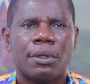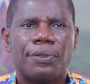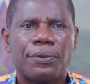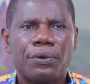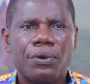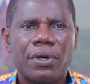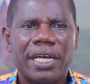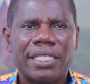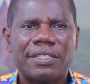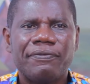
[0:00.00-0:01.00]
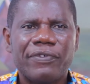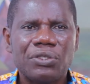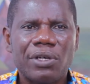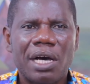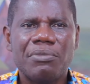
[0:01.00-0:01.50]
Through its
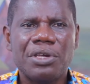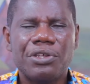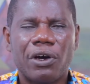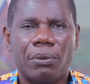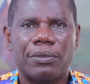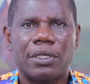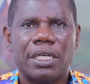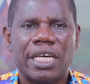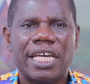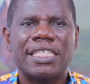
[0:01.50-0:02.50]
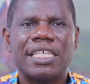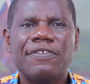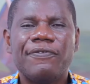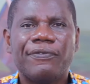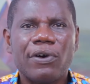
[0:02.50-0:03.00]
visual medium, it
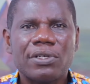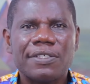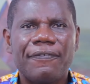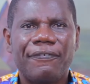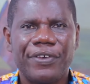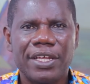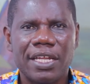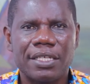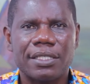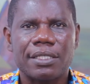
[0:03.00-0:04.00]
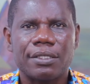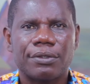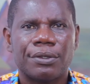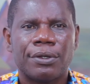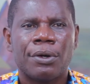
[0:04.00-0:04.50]
evokes feelings
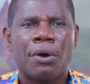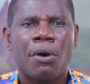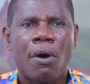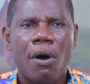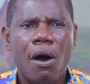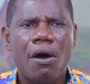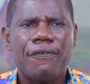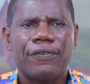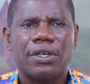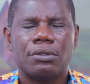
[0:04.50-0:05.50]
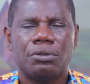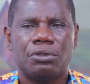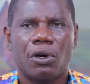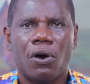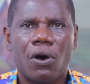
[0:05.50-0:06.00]
of
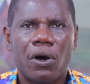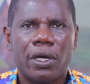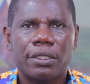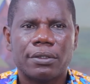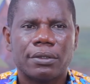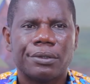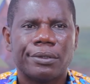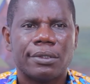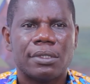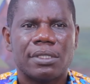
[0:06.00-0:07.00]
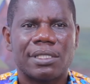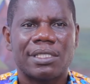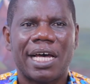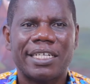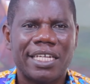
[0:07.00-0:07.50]
joy,
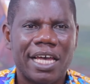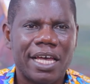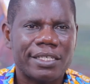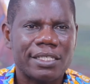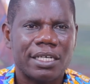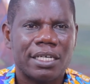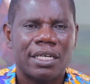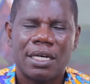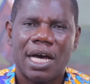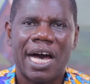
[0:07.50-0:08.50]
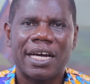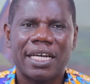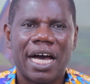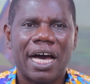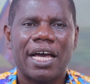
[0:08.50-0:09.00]
sadness,
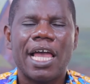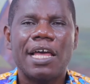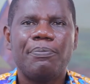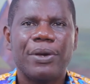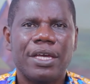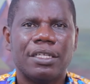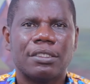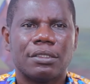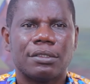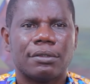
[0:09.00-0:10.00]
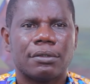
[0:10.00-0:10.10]
anger, and pain.